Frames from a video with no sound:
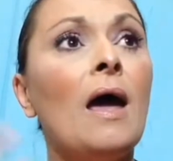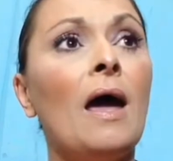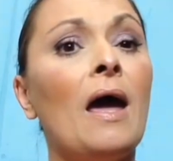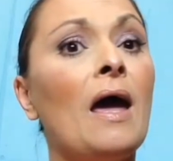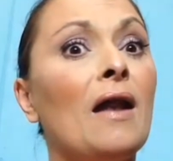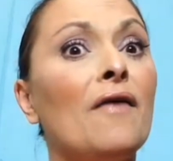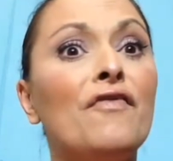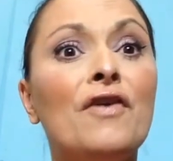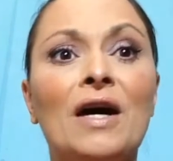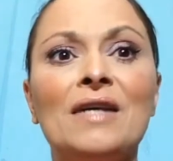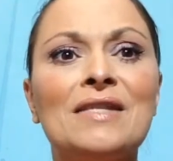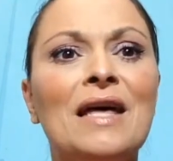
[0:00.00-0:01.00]
And if you
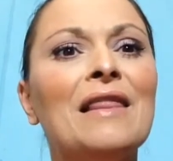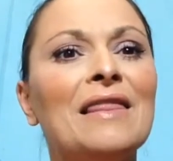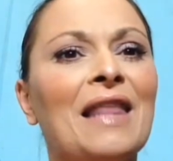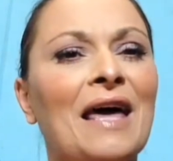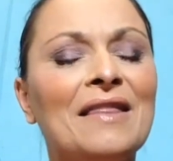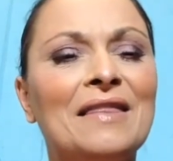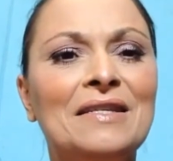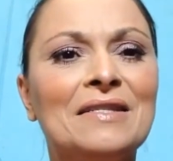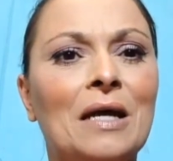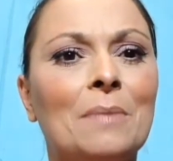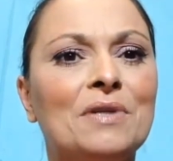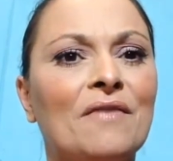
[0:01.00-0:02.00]
guys like these
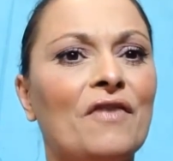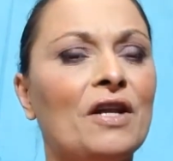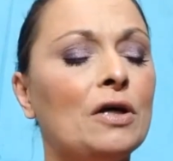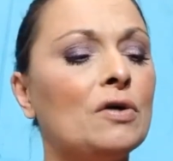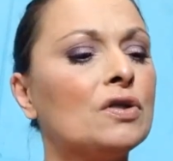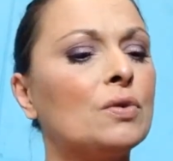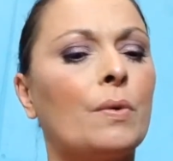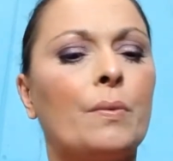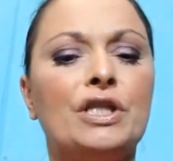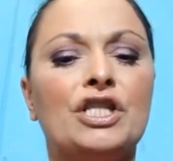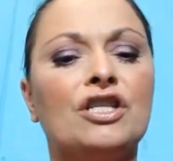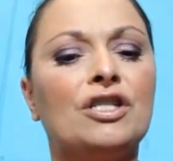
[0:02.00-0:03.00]
types of videos where
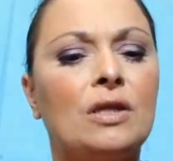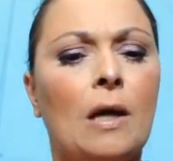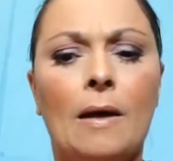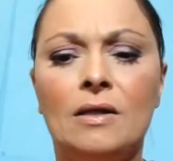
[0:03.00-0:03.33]
we just